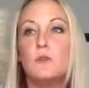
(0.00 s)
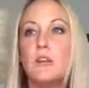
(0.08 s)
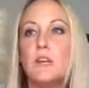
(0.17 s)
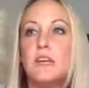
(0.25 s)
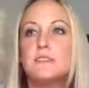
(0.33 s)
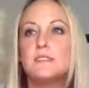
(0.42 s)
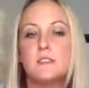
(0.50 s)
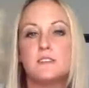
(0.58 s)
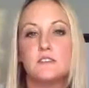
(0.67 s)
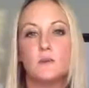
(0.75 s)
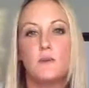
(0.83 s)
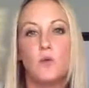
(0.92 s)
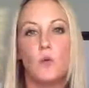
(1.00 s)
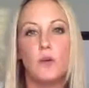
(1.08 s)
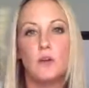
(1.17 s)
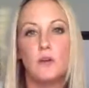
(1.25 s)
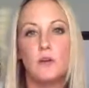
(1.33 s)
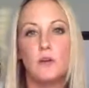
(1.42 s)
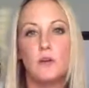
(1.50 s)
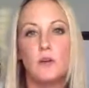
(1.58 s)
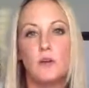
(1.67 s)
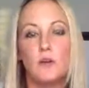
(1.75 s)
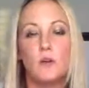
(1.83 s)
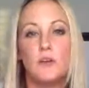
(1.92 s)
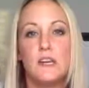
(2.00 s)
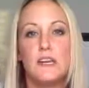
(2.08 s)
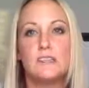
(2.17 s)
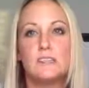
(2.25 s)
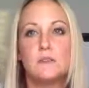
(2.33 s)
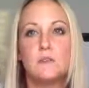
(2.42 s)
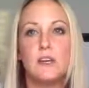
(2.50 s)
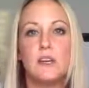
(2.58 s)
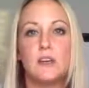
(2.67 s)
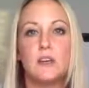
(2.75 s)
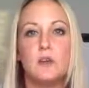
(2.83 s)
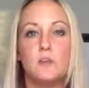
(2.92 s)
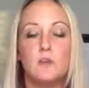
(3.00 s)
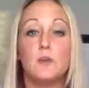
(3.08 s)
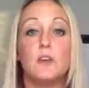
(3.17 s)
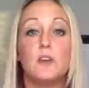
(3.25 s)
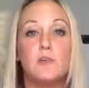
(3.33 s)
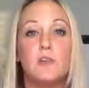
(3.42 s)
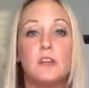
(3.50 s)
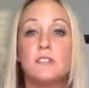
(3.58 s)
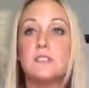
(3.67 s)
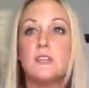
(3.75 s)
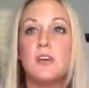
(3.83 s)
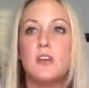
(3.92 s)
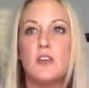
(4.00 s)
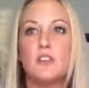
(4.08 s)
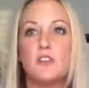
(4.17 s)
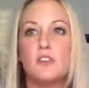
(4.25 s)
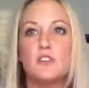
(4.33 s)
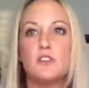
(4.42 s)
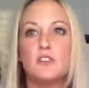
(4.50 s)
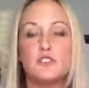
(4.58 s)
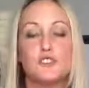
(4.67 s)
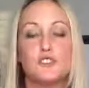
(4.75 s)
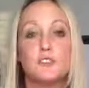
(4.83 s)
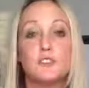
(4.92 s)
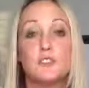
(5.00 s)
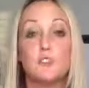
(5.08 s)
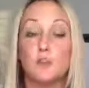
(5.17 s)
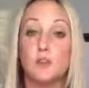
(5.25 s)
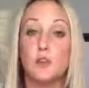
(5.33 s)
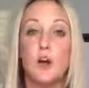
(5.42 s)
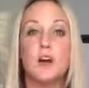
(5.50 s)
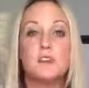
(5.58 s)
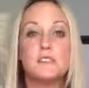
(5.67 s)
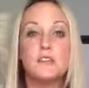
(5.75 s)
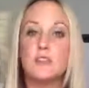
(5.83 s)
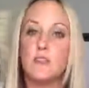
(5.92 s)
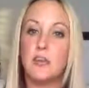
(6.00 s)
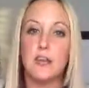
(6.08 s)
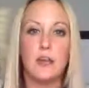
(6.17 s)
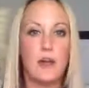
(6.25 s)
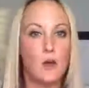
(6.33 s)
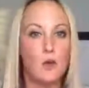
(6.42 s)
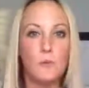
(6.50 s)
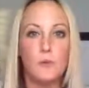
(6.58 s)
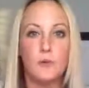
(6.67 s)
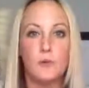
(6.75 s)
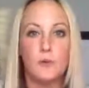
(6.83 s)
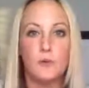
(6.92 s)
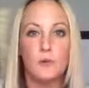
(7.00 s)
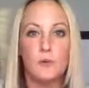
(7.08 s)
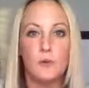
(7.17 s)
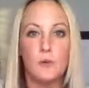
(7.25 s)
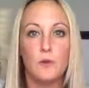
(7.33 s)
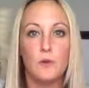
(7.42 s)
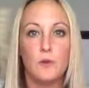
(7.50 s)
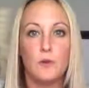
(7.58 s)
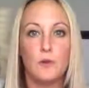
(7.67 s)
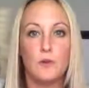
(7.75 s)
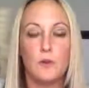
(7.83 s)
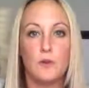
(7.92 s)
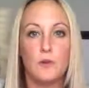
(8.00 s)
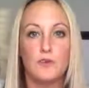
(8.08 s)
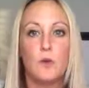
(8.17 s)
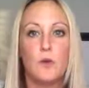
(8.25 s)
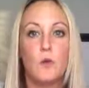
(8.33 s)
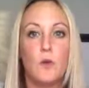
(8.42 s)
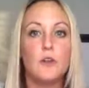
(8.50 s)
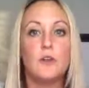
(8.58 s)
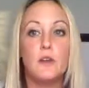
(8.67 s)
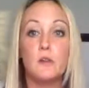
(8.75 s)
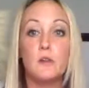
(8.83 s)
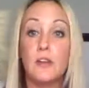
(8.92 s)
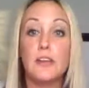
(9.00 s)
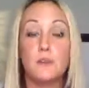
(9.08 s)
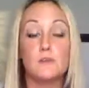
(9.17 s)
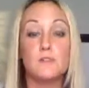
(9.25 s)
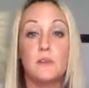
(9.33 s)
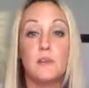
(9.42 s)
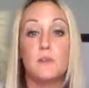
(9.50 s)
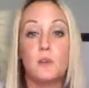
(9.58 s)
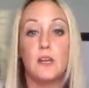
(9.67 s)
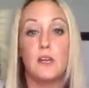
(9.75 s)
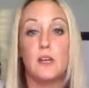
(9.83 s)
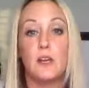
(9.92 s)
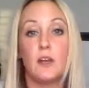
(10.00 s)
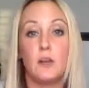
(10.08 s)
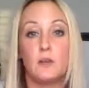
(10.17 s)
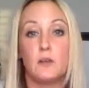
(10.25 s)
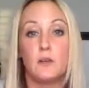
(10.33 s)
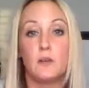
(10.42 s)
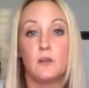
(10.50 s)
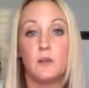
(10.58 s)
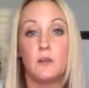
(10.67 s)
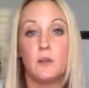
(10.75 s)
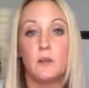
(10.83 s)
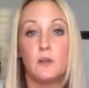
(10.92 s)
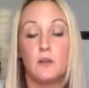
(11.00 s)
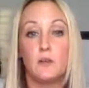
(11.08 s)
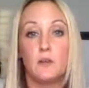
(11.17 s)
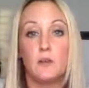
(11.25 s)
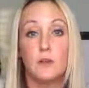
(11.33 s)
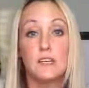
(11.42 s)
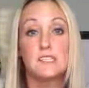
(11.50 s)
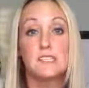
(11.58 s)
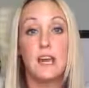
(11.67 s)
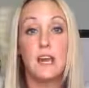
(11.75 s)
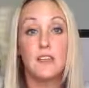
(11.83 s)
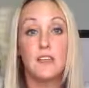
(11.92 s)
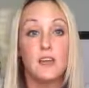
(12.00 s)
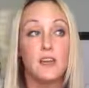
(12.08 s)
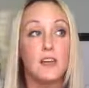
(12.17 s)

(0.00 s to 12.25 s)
who needs support, who needs to be in a community because they're lost and they need help. So I want you to invite those people in here, because I